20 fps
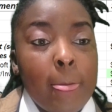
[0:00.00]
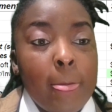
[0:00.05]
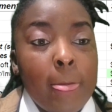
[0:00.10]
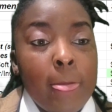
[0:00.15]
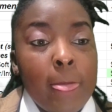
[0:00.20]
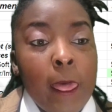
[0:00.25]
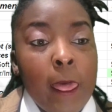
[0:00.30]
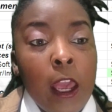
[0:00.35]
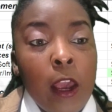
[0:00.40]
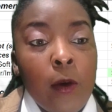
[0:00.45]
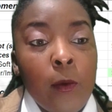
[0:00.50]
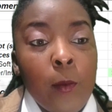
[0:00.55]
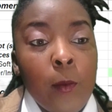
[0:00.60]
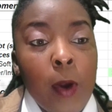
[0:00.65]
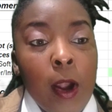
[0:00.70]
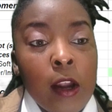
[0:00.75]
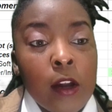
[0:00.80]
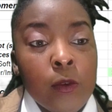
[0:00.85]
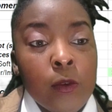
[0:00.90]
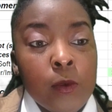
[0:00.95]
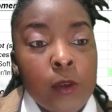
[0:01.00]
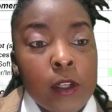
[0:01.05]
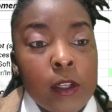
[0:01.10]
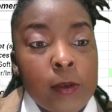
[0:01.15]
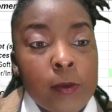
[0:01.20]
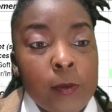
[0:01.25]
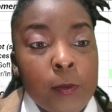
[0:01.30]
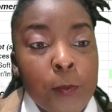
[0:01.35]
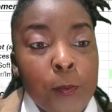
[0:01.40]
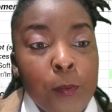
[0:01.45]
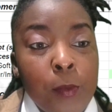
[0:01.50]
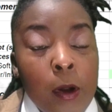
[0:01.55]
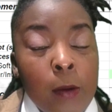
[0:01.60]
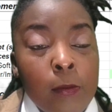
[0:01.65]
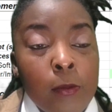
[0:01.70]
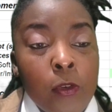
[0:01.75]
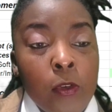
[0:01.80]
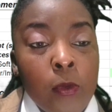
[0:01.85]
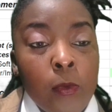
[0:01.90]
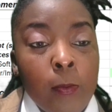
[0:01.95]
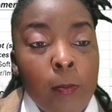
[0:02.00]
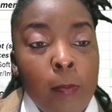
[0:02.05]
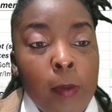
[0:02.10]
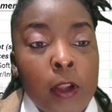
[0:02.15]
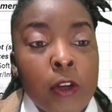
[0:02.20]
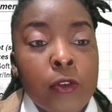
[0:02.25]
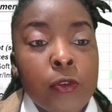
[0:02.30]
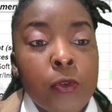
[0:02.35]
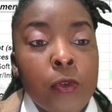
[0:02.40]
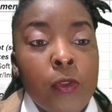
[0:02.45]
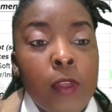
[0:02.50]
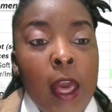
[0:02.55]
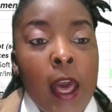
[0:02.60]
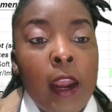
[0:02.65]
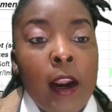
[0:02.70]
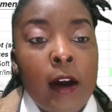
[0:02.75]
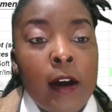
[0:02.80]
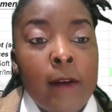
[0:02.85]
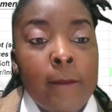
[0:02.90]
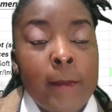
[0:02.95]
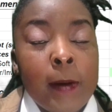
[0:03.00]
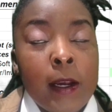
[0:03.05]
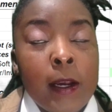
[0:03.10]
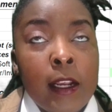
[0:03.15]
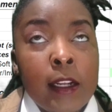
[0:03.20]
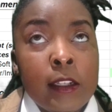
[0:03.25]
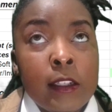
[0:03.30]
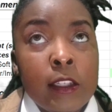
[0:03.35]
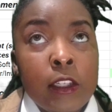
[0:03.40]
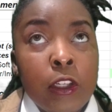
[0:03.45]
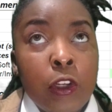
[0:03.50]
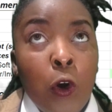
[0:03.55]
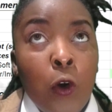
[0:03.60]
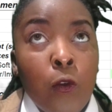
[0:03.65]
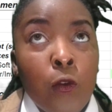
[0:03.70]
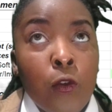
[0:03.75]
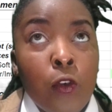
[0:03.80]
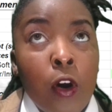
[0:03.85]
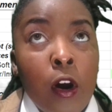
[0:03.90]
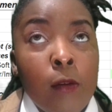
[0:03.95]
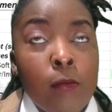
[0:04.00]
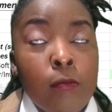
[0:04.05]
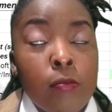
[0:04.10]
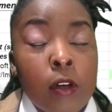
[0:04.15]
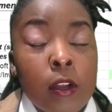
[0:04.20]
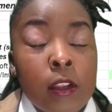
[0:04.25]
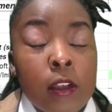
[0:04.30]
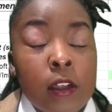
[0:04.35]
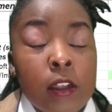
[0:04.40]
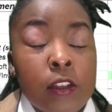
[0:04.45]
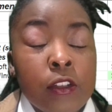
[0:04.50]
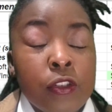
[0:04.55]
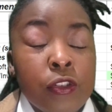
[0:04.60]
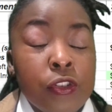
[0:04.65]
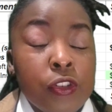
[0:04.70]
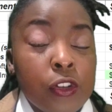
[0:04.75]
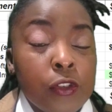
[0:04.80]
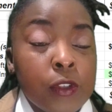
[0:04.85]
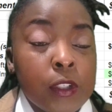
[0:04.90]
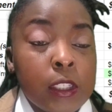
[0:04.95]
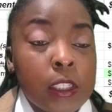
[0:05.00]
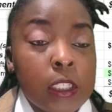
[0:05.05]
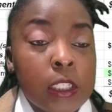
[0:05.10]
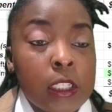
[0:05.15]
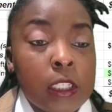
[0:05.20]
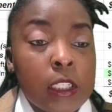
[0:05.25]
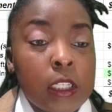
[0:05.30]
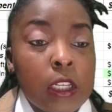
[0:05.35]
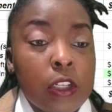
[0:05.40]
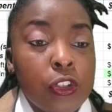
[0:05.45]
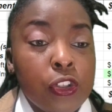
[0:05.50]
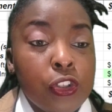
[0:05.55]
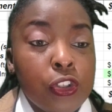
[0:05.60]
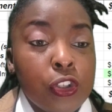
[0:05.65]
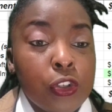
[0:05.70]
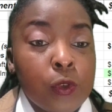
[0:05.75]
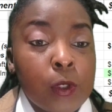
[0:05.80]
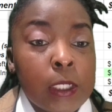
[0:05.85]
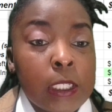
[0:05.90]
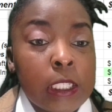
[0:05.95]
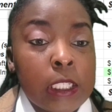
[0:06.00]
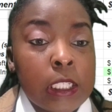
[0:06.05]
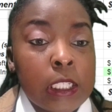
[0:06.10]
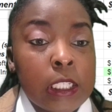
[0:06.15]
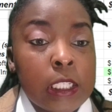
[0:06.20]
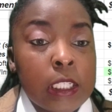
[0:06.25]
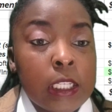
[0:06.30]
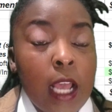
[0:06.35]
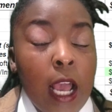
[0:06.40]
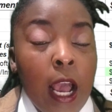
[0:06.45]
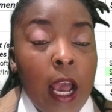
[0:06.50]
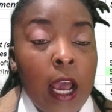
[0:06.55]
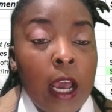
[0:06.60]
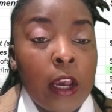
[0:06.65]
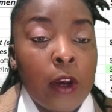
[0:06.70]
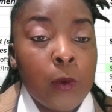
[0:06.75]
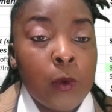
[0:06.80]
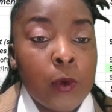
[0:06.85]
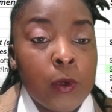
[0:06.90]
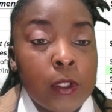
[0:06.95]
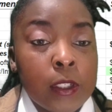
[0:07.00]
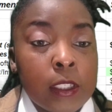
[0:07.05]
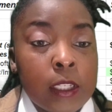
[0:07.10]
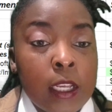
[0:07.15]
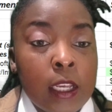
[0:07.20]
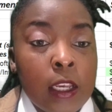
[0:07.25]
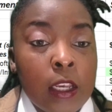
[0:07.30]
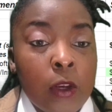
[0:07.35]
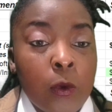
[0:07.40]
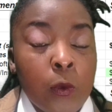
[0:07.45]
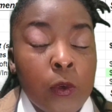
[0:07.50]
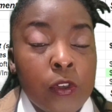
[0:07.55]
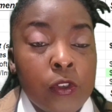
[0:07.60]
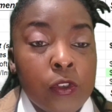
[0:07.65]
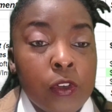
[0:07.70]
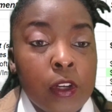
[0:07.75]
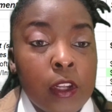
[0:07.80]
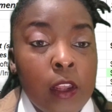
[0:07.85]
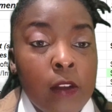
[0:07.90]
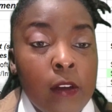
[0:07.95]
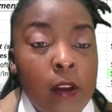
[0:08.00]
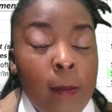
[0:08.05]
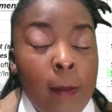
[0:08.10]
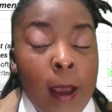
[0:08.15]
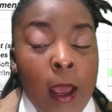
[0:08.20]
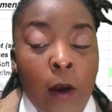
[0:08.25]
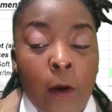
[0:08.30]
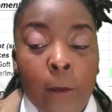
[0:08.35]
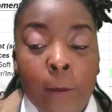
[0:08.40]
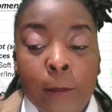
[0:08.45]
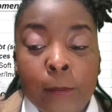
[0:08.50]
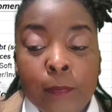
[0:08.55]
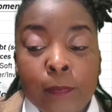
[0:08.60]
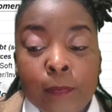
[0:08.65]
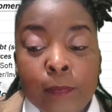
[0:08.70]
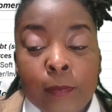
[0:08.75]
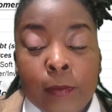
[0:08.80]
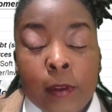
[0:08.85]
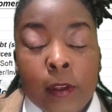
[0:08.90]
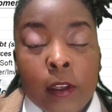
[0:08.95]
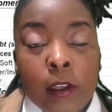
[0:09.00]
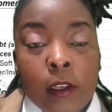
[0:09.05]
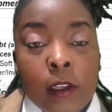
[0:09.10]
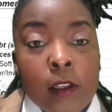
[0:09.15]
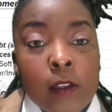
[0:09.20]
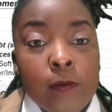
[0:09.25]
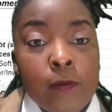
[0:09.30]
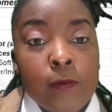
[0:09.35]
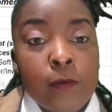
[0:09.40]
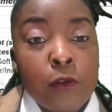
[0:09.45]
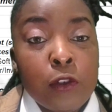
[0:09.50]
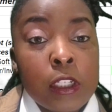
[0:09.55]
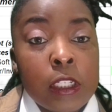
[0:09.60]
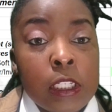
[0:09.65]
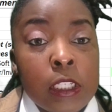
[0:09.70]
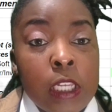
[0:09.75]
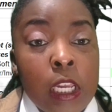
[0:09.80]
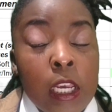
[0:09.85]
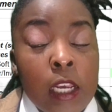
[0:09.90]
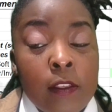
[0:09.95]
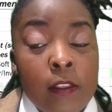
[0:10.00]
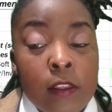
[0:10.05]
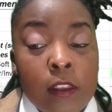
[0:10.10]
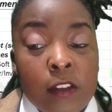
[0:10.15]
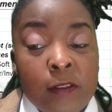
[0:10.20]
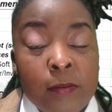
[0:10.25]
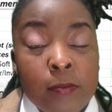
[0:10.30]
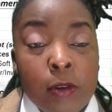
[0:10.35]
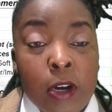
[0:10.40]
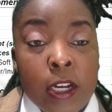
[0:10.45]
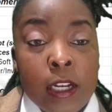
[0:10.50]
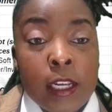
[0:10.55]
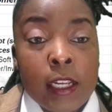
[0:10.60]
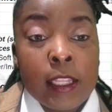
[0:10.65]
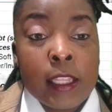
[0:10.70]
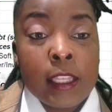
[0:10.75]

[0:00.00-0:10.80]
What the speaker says: that I would bundle that up as the overall umbrella of insurances. Insurances, I will say we're just gonna give it about for the sake of this project,